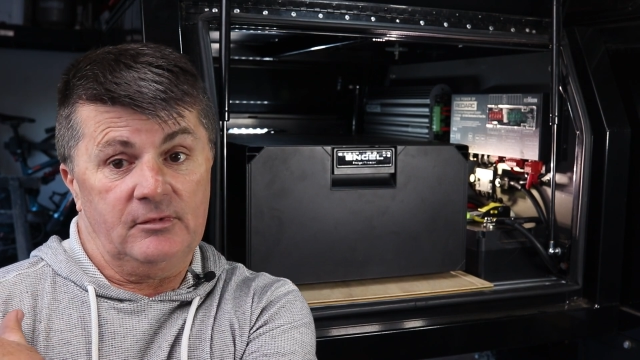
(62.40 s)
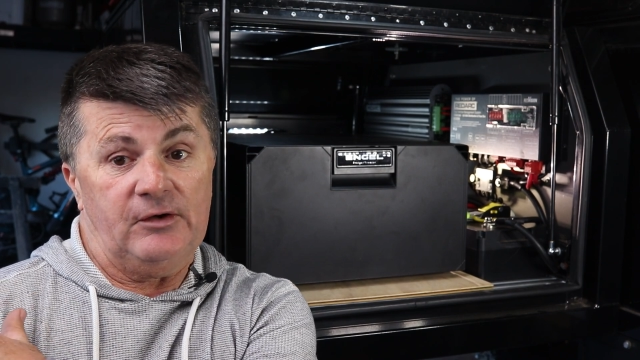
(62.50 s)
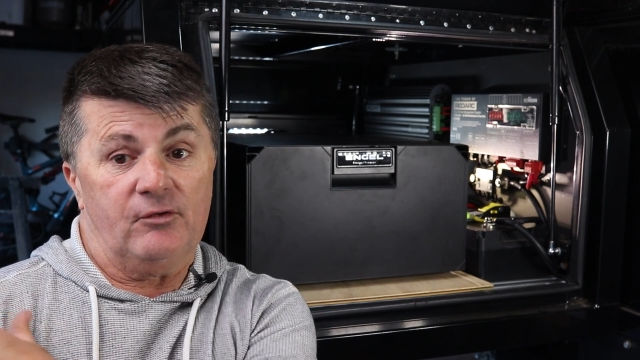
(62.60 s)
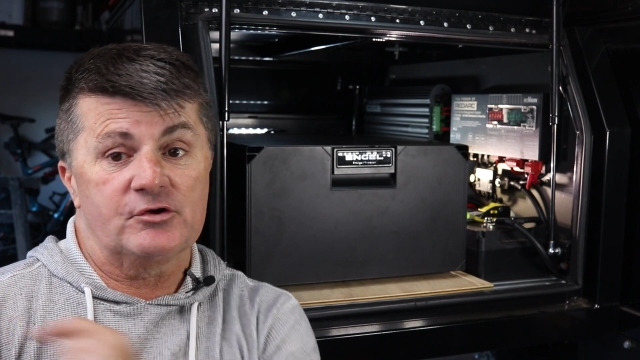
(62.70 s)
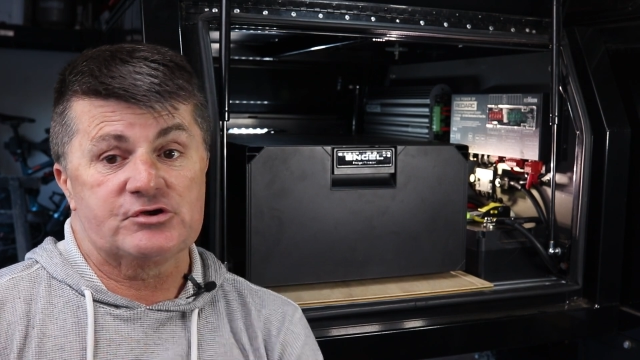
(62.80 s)

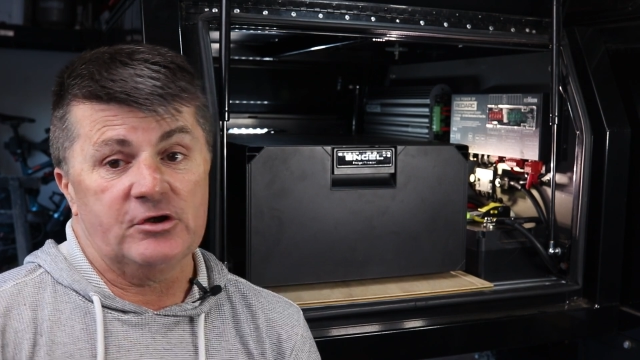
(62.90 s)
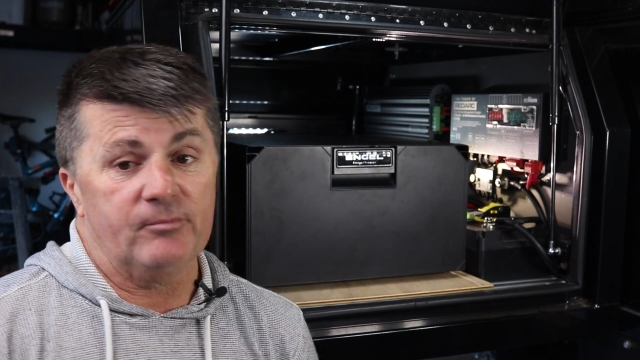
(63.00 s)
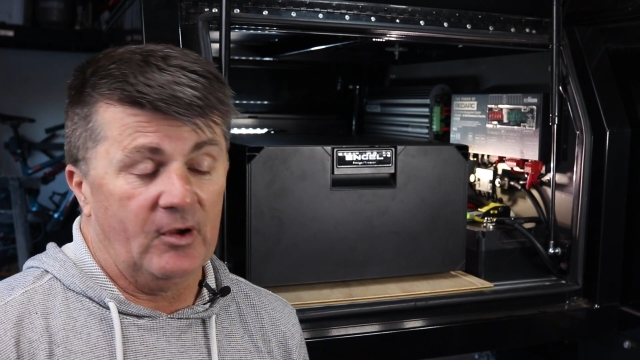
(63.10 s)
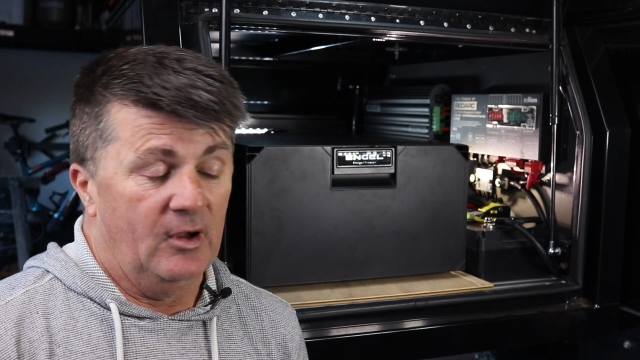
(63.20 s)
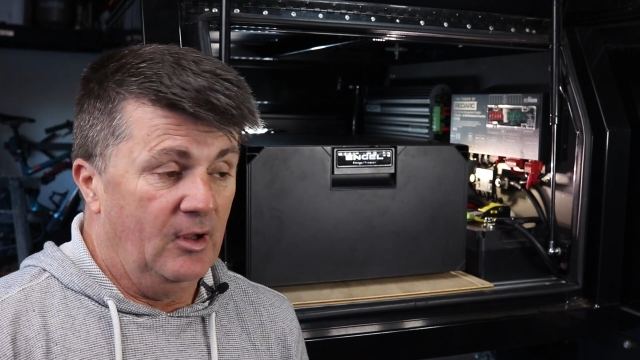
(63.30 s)
into the
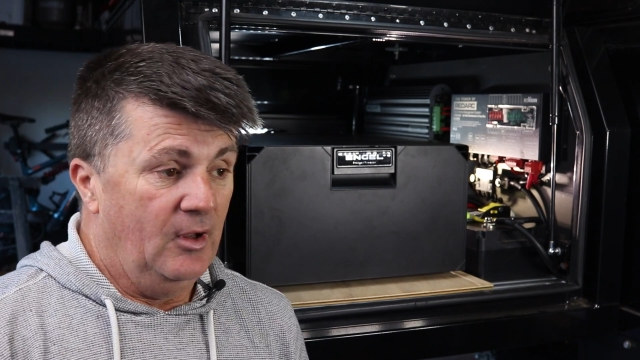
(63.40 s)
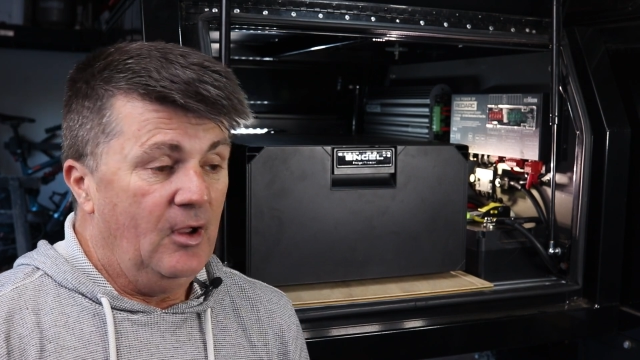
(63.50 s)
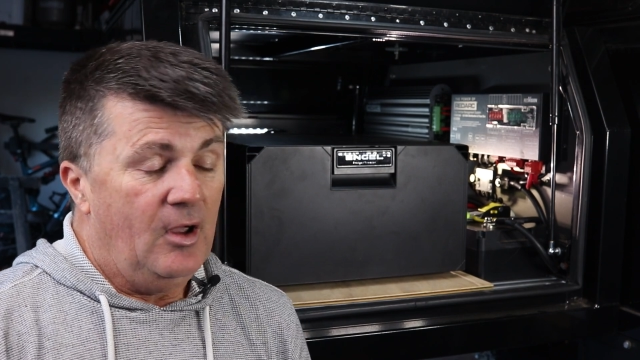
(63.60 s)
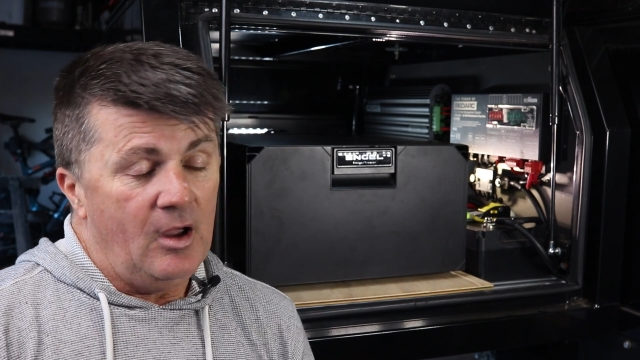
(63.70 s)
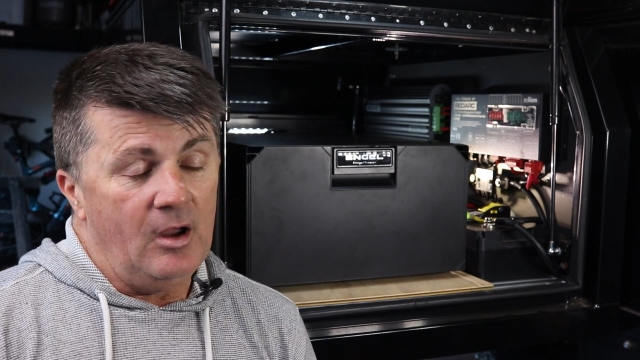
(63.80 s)
Jeep,
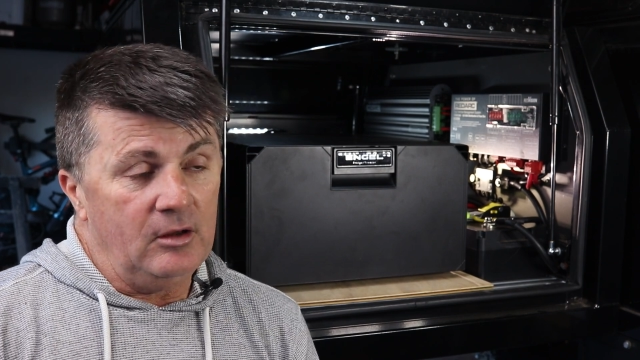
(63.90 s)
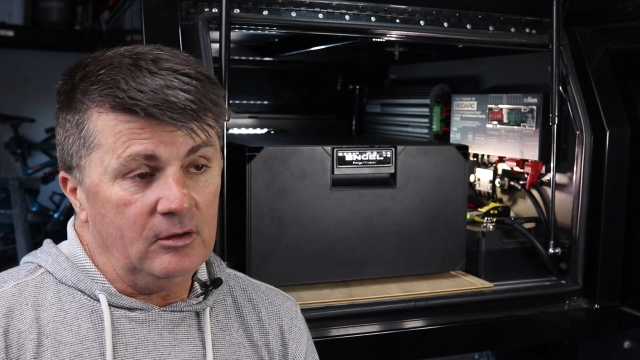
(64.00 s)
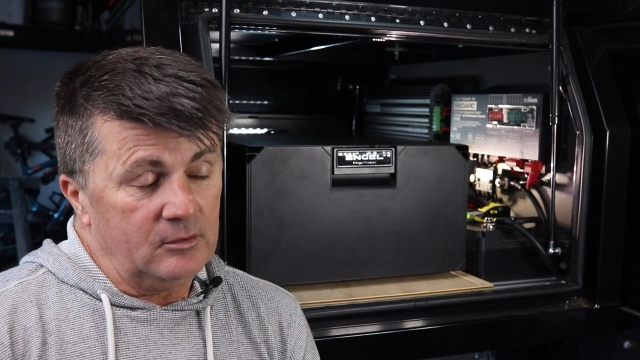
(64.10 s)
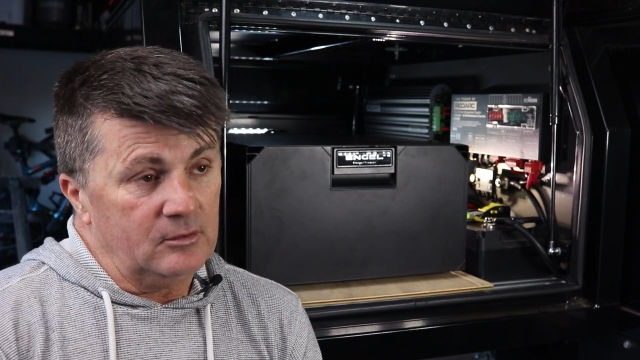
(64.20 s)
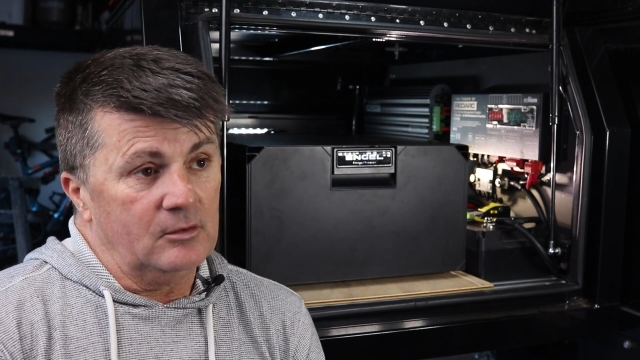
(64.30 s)

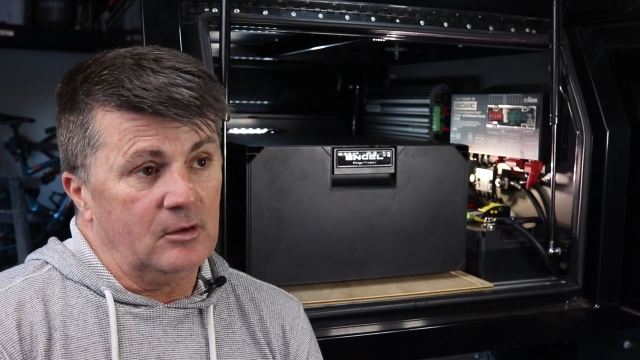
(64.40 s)
and